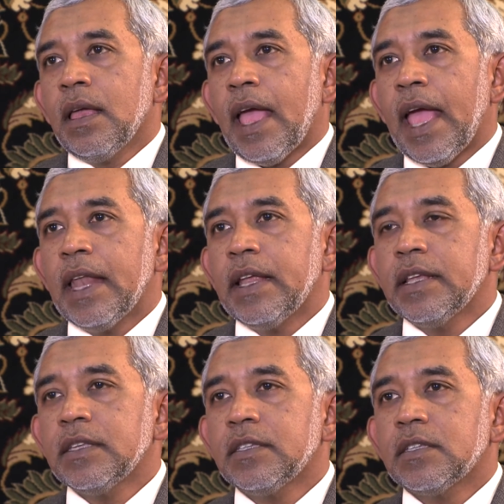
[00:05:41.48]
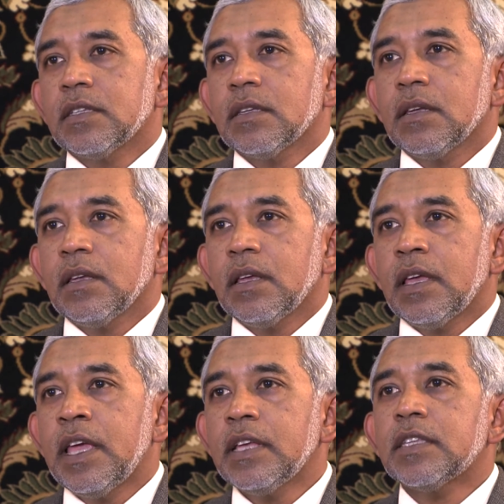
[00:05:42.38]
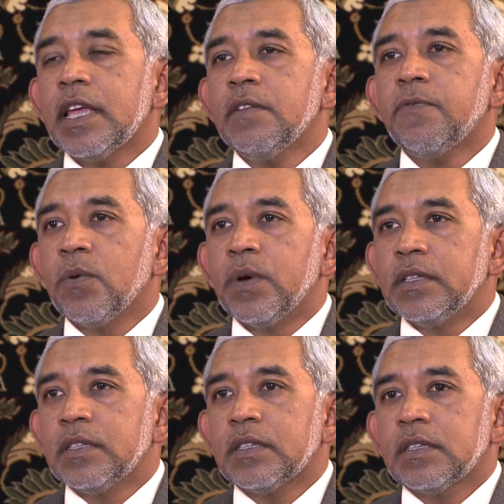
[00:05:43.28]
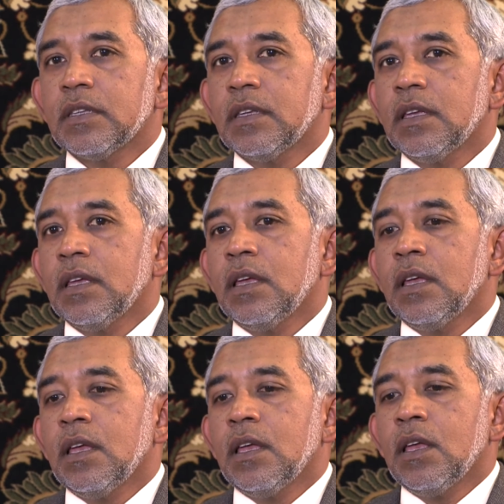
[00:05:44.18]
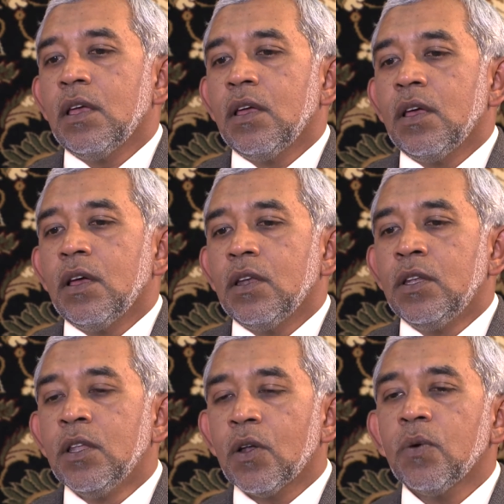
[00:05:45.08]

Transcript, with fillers: And it is his influence not